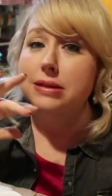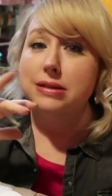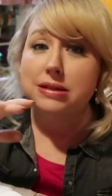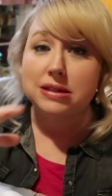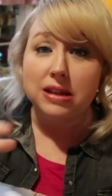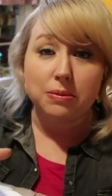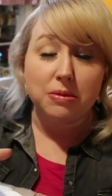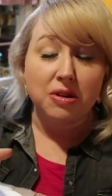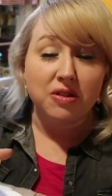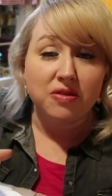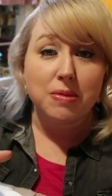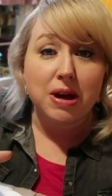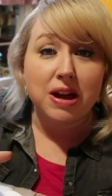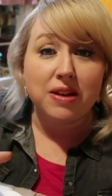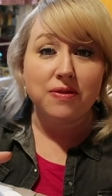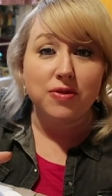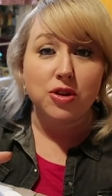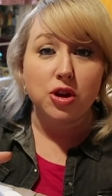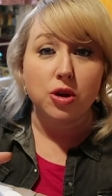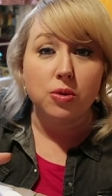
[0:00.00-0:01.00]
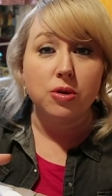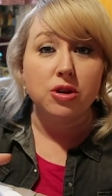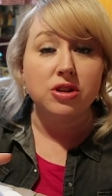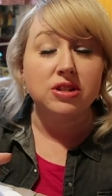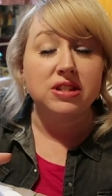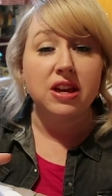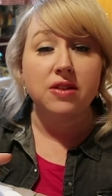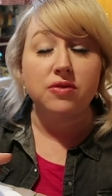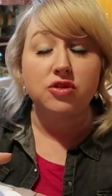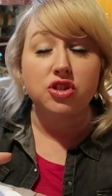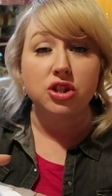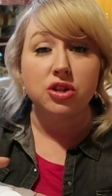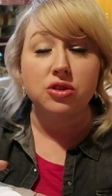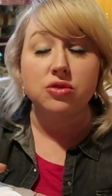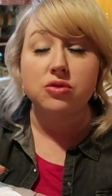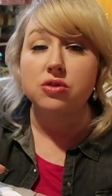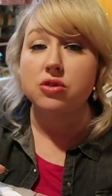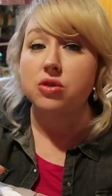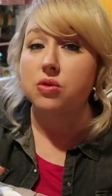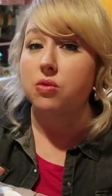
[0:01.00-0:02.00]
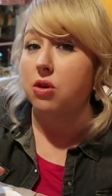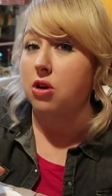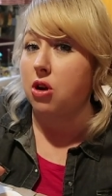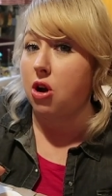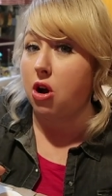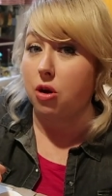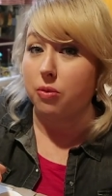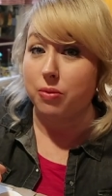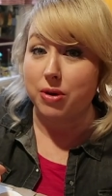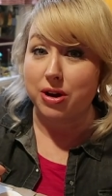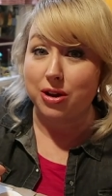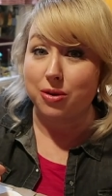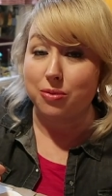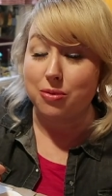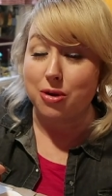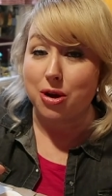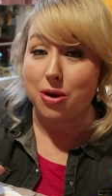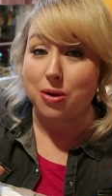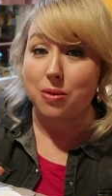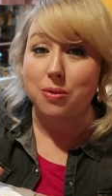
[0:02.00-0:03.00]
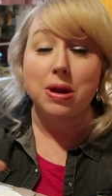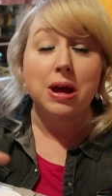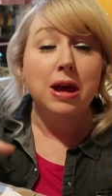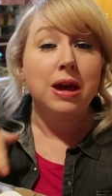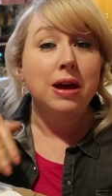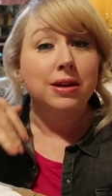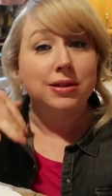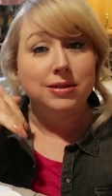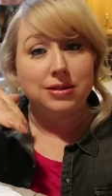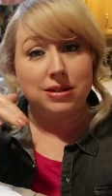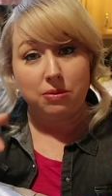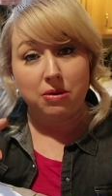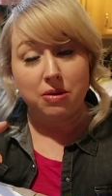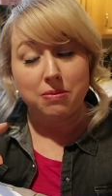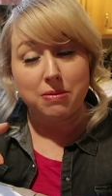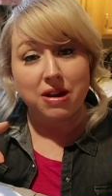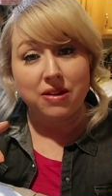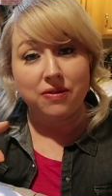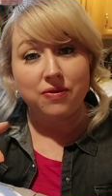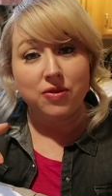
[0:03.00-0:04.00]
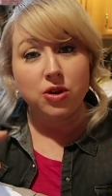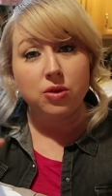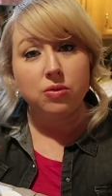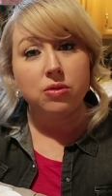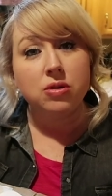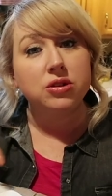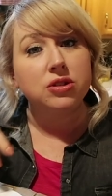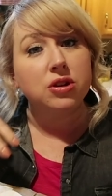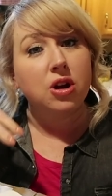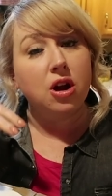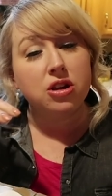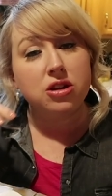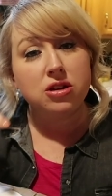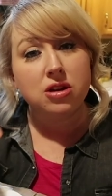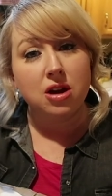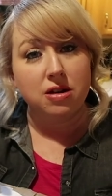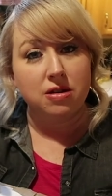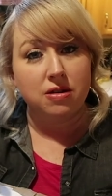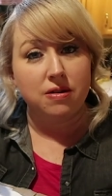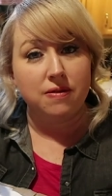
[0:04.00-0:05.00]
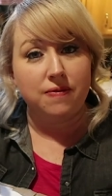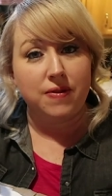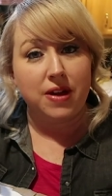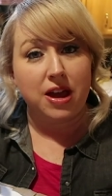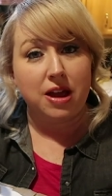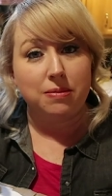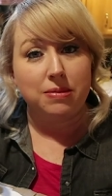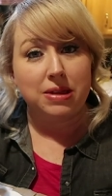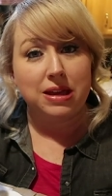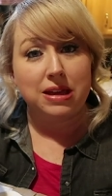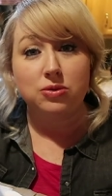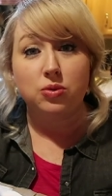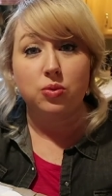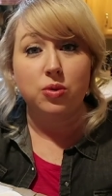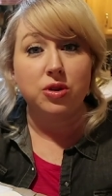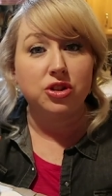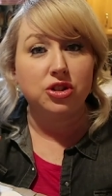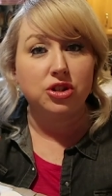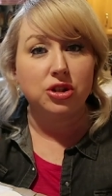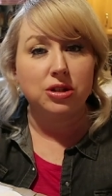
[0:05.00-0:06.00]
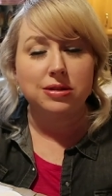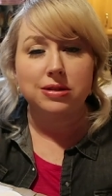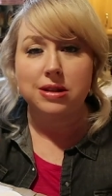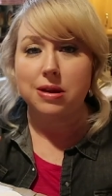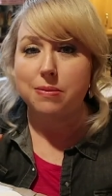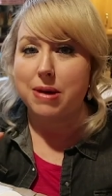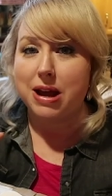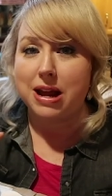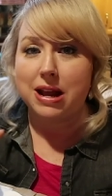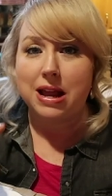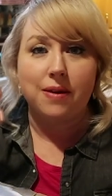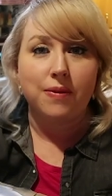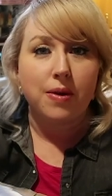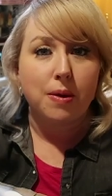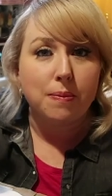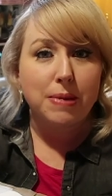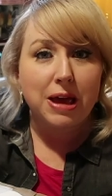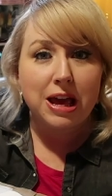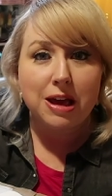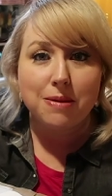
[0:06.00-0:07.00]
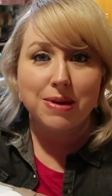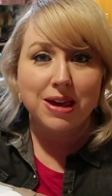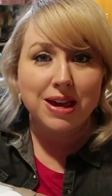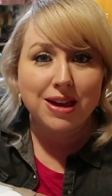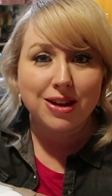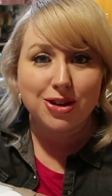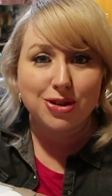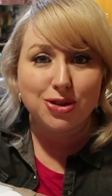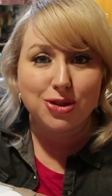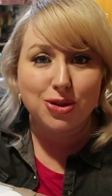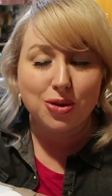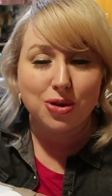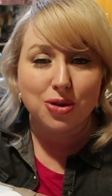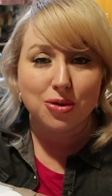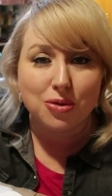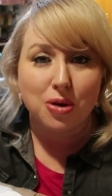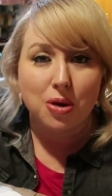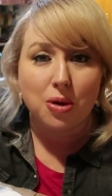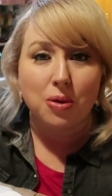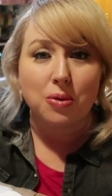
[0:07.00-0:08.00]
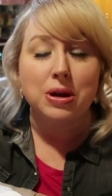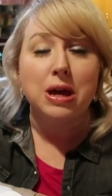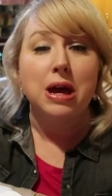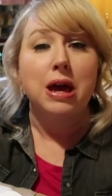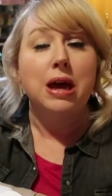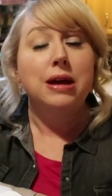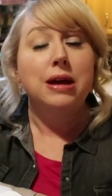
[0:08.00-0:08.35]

Some of my viewers have children who are already grown. Some of my viewers are younger families with just they might have a baby and a two year old.